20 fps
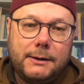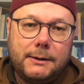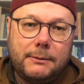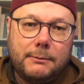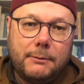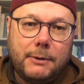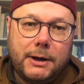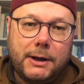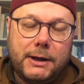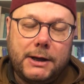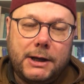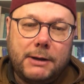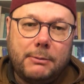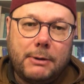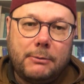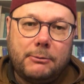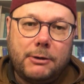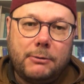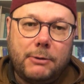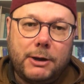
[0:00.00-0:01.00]
by
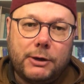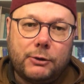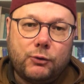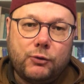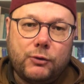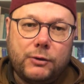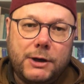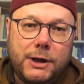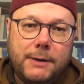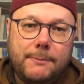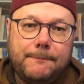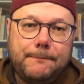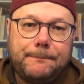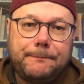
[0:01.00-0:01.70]
Imam al-Bayquni,